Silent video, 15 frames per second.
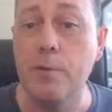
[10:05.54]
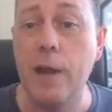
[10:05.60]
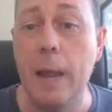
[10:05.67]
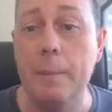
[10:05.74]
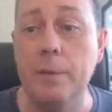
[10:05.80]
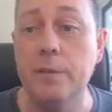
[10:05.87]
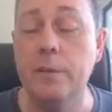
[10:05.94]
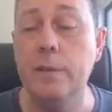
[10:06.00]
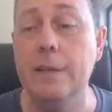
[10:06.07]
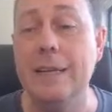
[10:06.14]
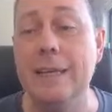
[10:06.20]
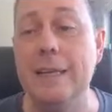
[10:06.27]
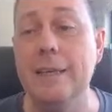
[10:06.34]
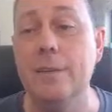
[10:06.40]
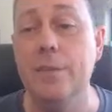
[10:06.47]

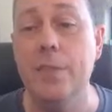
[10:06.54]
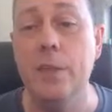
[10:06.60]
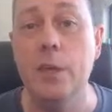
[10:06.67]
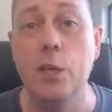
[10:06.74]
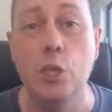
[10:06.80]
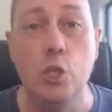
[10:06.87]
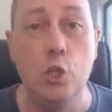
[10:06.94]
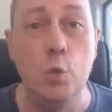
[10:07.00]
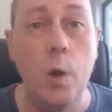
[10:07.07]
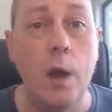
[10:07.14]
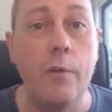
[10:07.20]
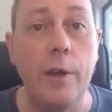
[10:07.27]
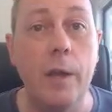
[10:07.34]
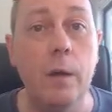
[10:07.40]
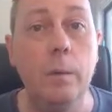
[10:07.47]
parameter is the
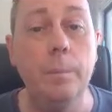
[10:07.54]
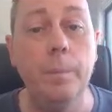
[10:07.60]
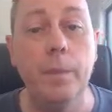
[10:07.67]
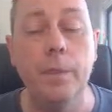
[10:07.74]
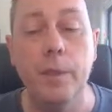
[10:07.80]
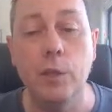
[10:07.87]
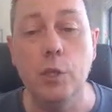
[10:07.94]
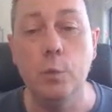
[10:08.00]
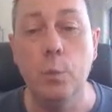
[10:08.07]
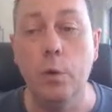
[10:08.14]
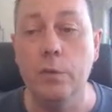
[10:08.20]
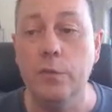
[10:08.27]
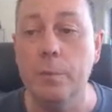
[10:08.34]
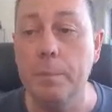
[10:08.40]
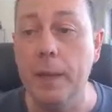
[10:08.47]
URL that you
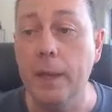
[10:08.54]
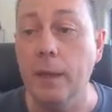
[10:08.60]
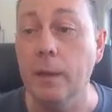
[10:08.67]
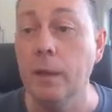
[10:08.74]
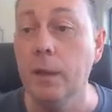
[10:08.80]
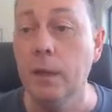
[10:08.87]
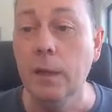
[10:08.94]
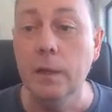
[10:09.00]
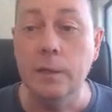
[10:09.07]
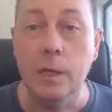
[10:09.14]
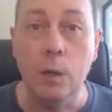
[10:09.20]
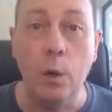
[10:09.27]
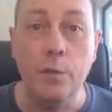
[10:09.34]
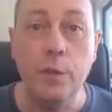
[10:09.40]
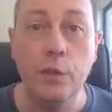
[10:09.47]
want to ping.
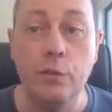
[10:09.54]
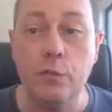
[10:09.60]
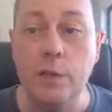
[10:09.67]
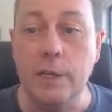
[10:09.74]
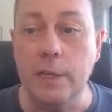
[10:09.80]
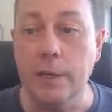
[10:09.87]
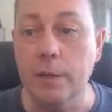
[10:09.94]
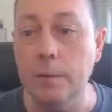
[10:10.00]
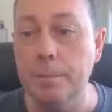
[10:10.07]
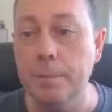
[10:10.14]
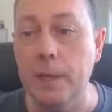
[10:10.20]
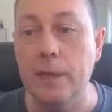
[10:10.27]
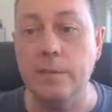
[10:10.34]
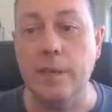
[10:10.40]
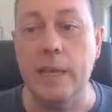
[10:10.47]
Now on the screen
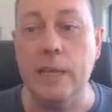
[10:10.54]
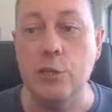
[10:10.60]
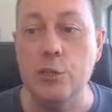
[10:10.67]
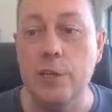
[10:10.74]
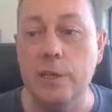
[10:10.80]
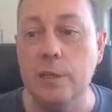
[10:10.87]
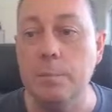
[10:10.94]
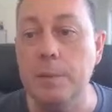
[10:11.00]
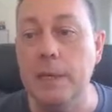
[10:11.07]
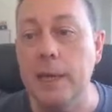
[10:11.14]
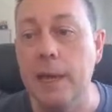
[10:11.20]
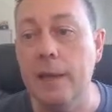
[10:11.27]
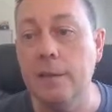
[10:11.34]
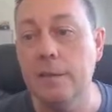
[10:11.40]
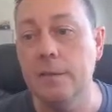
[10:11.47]
here, it's
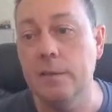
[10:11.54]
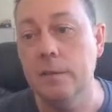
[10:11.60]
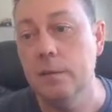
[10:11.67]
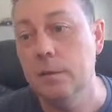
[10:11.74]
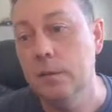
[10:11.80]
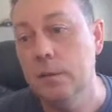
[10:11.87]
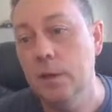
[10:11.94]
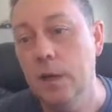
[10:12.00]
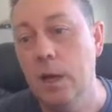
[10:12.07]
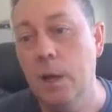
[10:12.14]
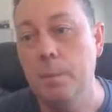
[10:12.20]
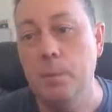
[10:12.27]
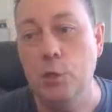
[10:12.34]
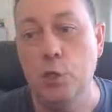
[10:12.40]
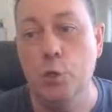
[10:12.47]
https
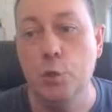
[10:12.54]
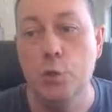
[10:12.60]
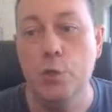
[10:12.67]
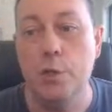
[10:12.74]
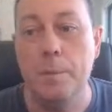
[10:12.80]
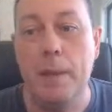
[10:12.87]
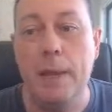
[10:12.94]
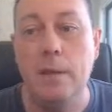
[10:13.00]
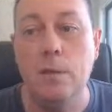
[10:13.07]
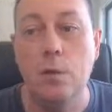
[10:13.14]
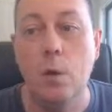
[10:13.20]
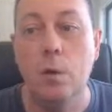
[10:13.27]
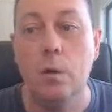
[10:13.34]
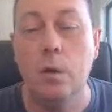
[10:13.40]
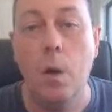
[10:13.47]

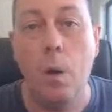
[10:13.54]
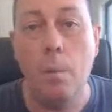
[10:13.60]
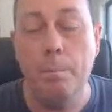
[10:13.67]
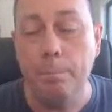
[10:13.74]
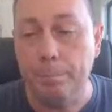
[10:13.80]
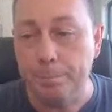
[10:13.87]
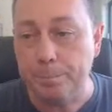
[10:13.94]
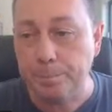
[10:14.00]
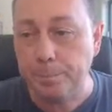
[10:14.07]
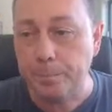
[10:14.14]
yourdomain.com.